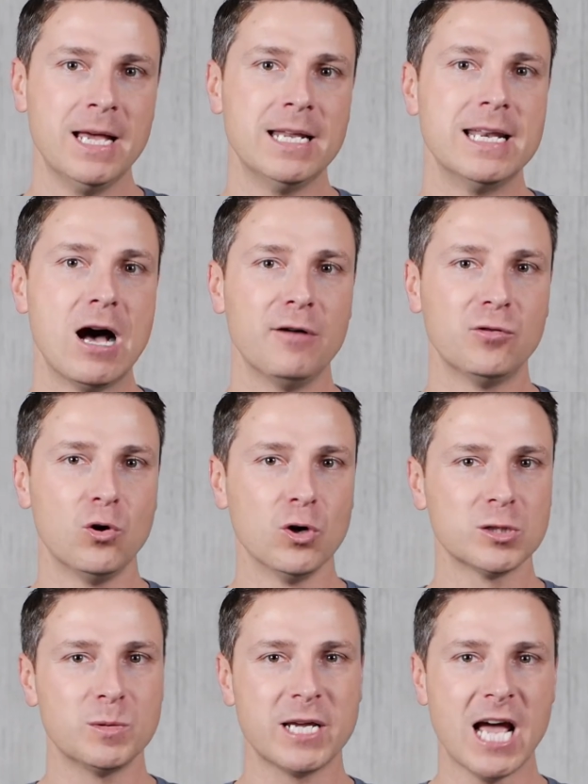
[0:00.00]
Now, of
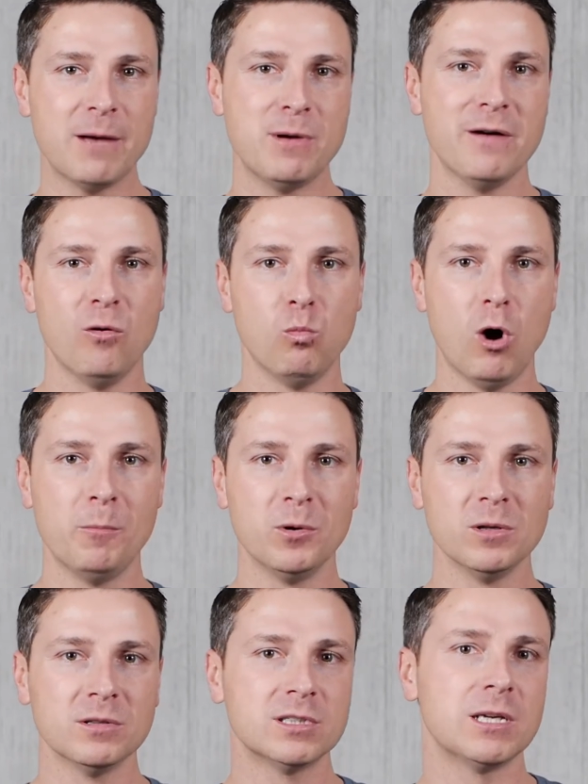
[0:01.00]
course, we get a bit of a
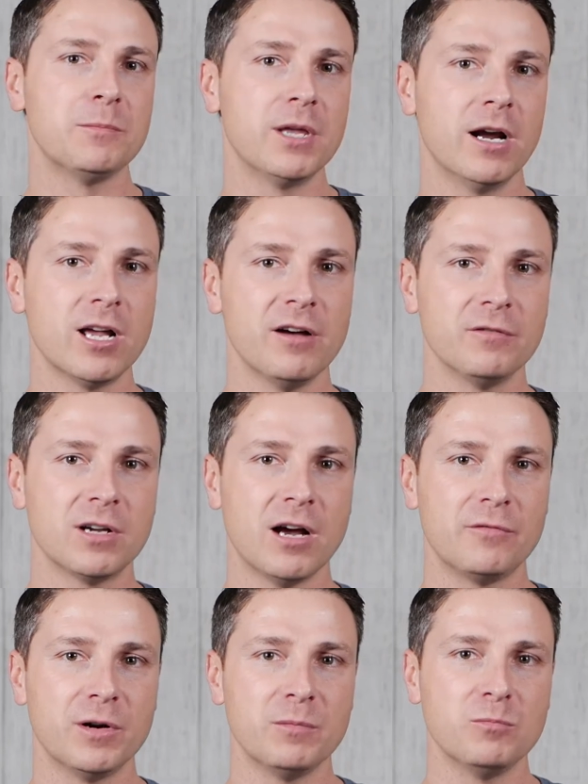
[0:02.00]
wobble, something I
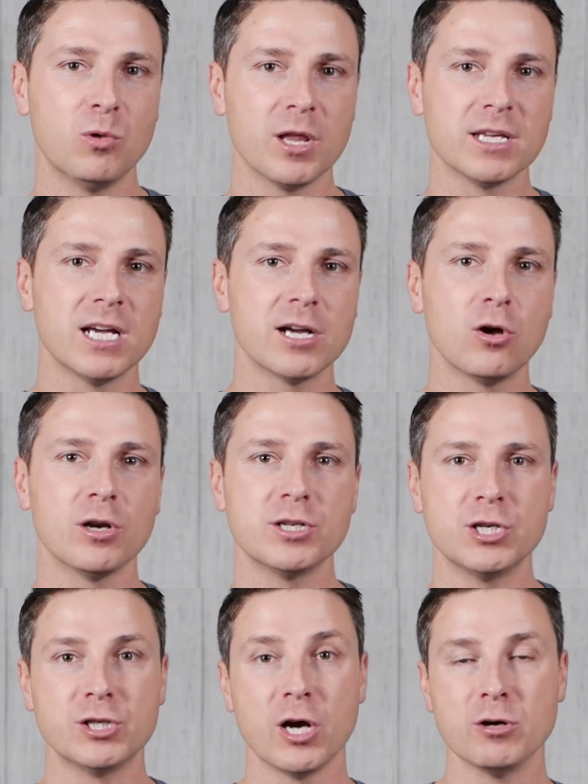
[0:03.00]
cover in one of the
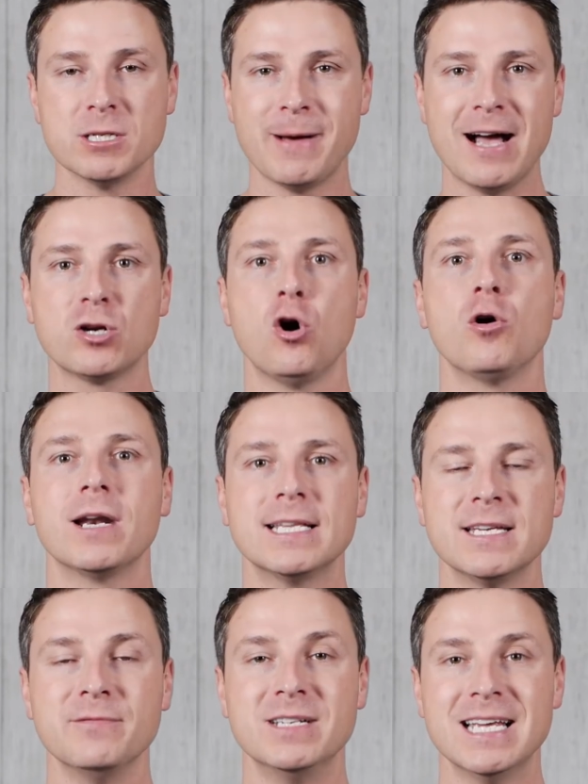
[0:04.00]
psychology shows about
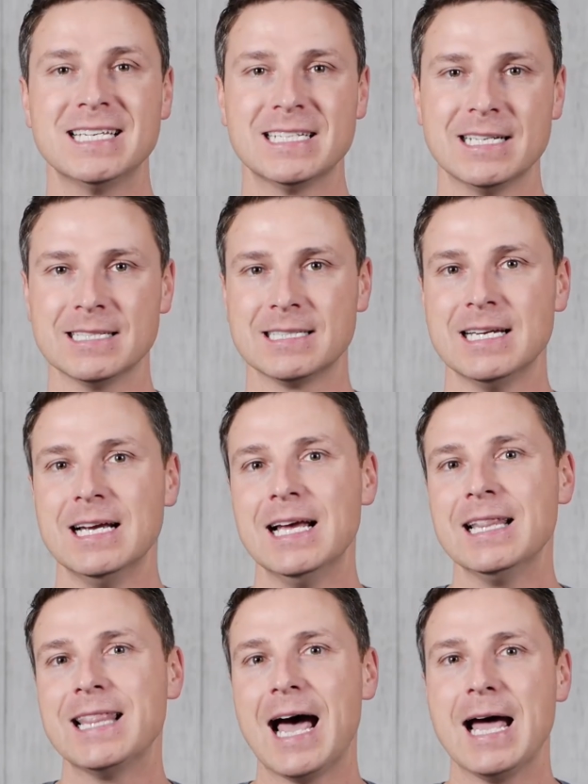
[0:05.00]
cognitive dissonance.
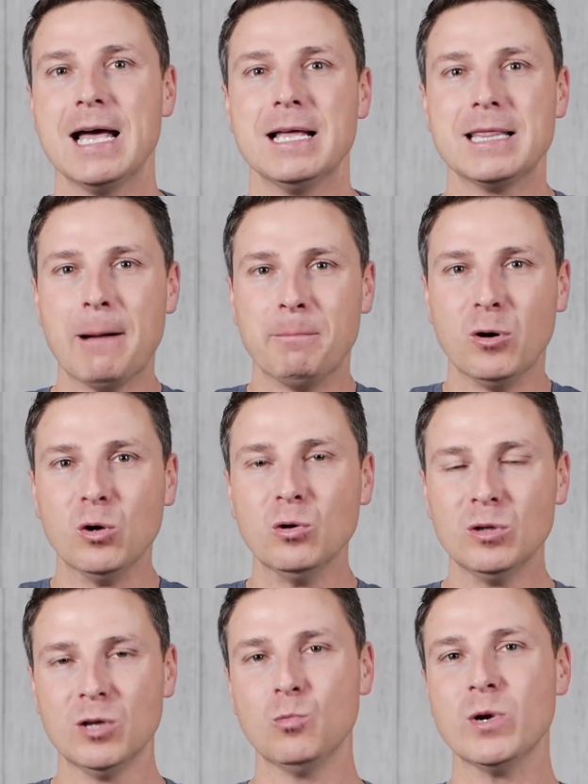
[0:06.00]
That
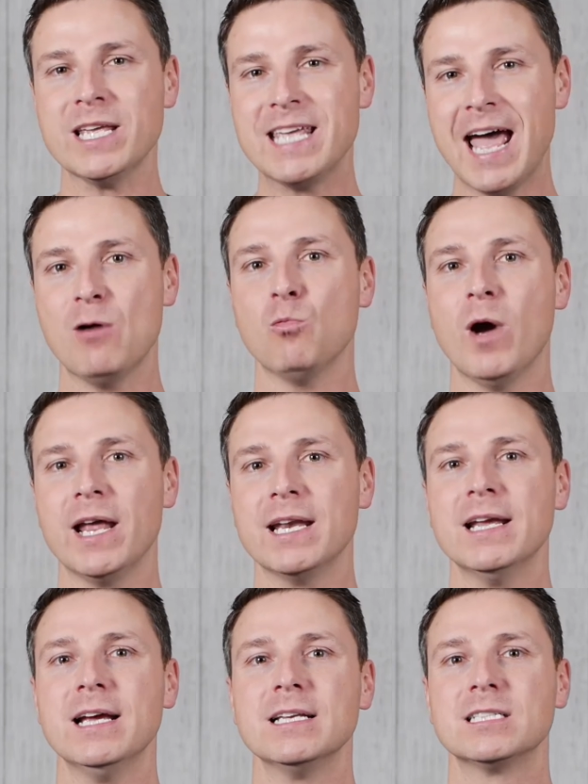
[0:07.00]
pull that we get
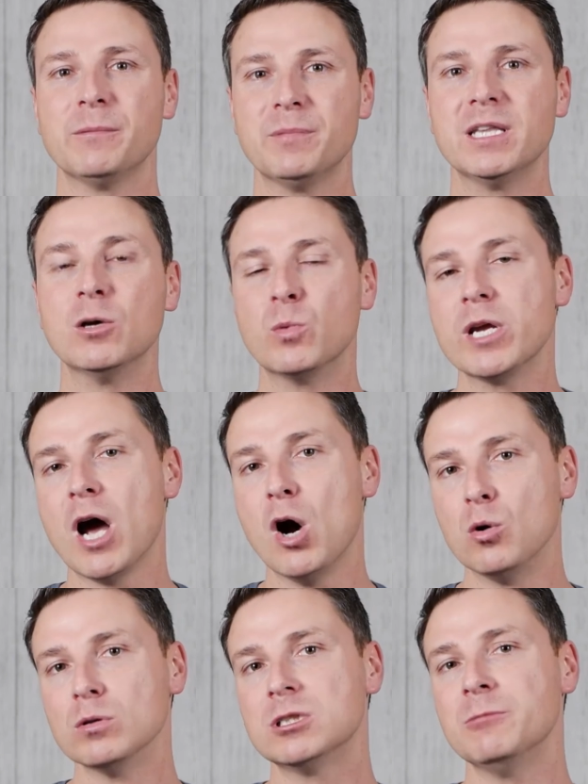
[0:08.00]
when something that we
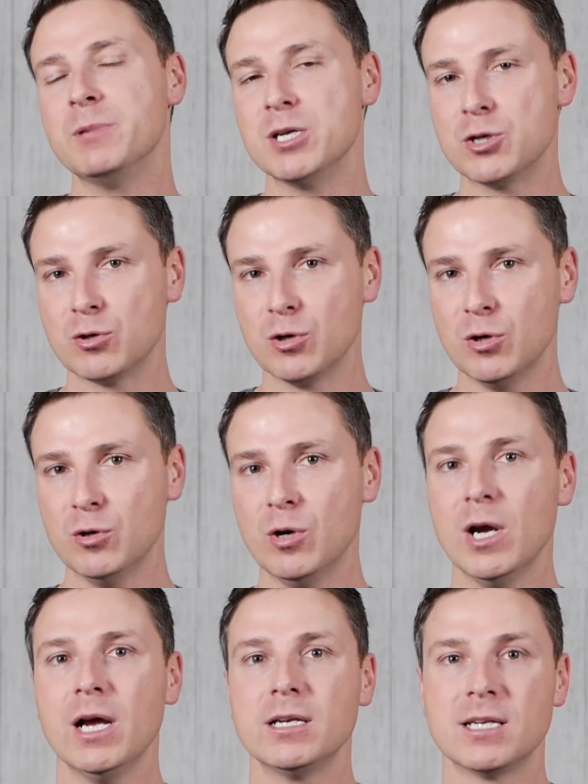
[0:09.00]
hold to be true
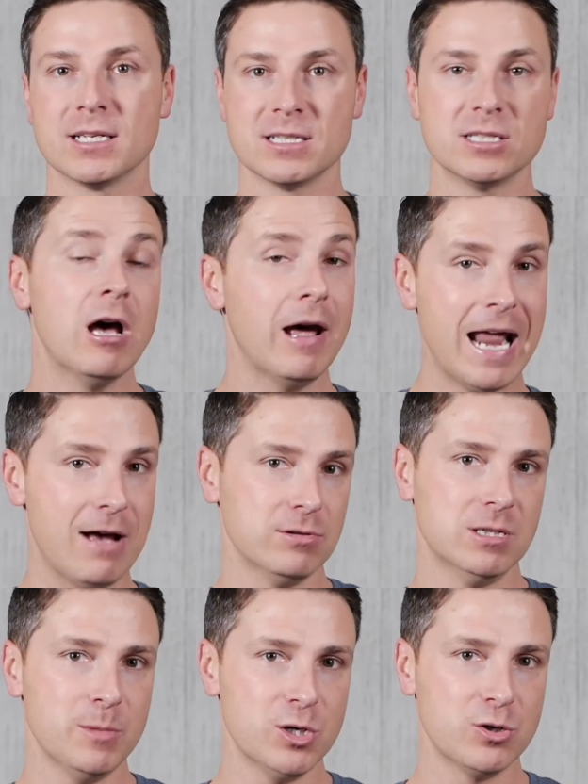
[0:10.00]
doesn't turn out
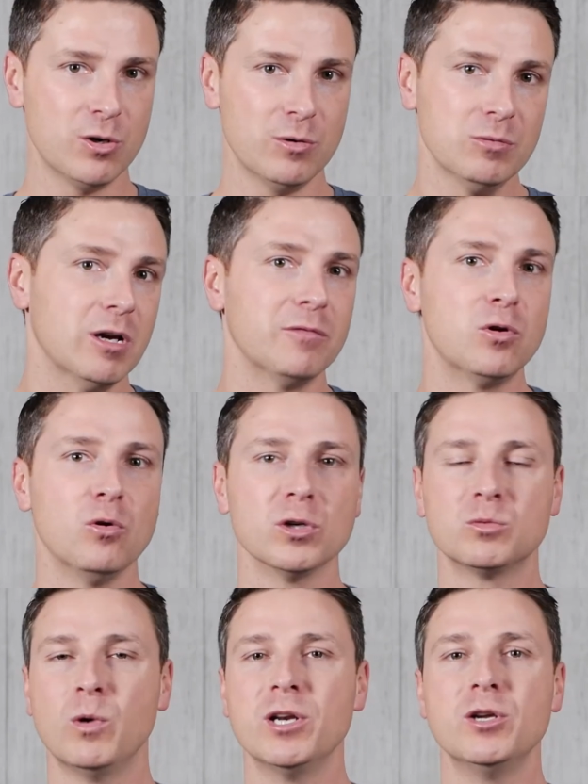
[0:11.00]
to be true. So, of
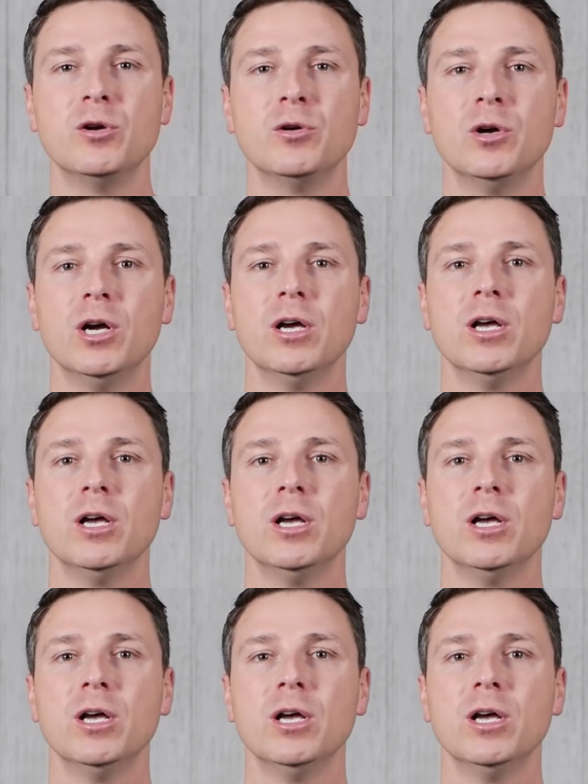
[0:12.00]
course, when you